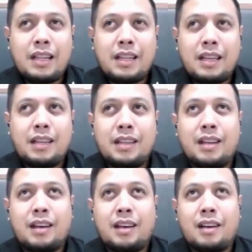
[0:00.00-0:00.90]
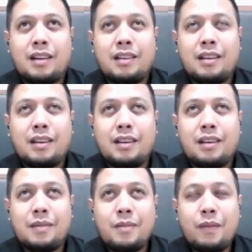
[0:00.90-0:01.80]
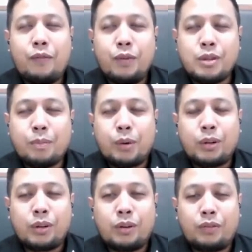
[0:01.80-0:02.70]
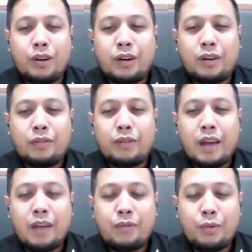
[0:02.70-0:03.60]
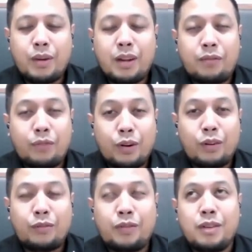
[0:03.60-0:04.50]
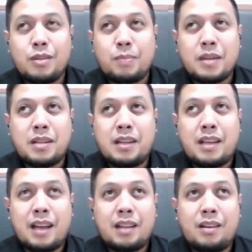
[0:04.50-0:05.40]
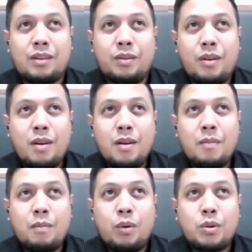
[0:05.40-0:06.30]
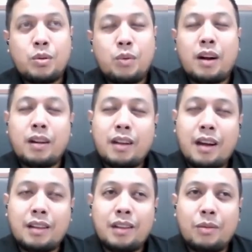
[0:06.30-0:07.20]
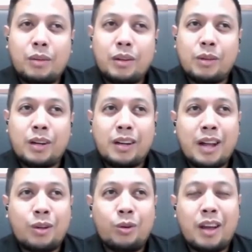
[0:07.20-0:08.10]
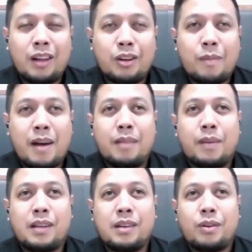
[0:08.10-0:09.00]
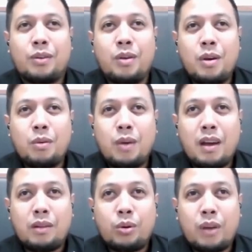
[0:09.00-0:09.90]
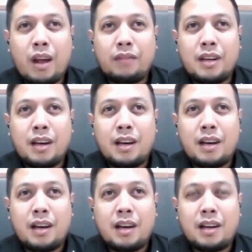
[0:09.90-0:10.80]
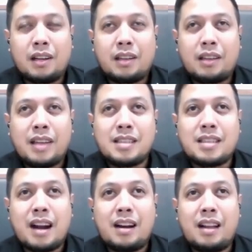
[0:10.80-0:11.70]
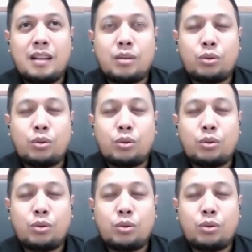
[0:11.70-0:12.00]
need the full support of everyone involved. Especially that, you know, we are not only undermanned, but you know, we don't have the necessary